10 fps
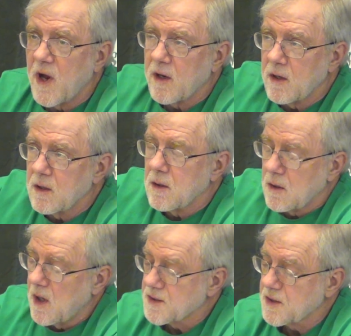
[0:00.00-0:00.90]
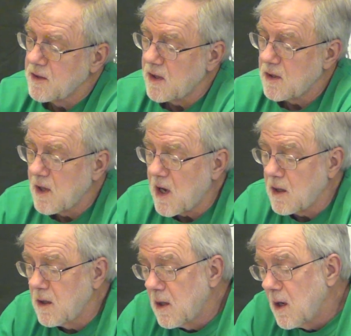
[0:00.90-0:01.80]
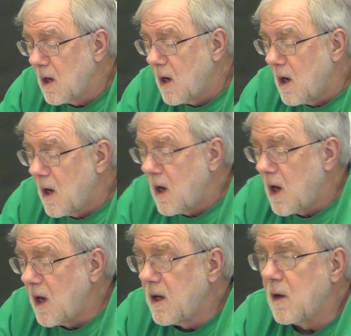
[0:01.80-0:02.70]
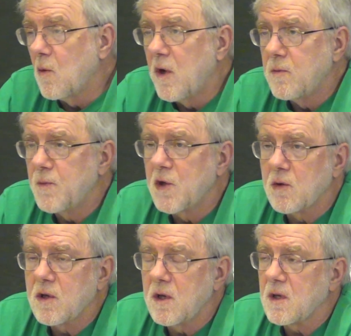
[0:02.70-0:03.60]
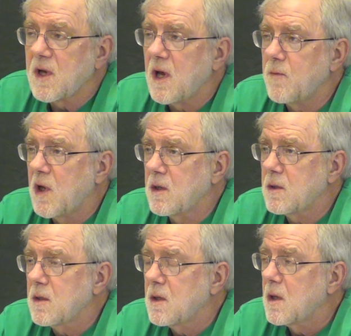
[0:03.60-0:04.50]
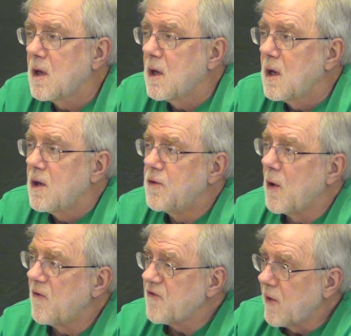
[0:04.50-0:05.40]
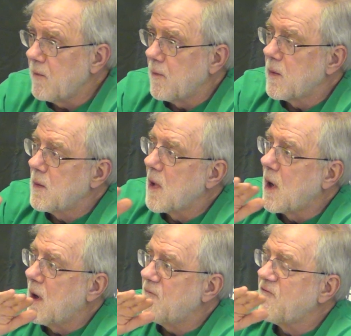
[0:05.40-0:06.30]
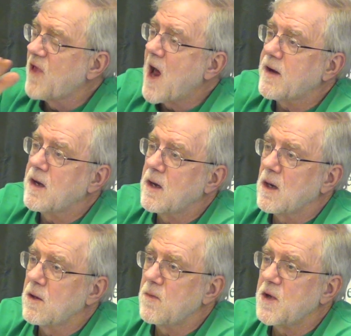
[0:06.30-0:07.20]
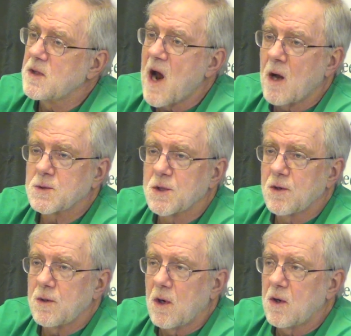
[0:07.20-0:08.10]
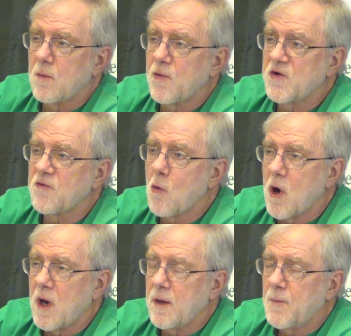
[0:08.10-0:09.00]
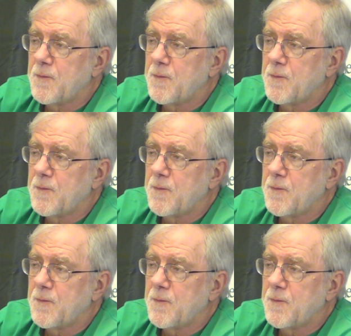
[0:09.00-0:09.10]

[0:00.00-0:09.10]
Reagan escalated that. And then when Bill Clinton came in, there was a flattening and a little bit downturn under Bush 1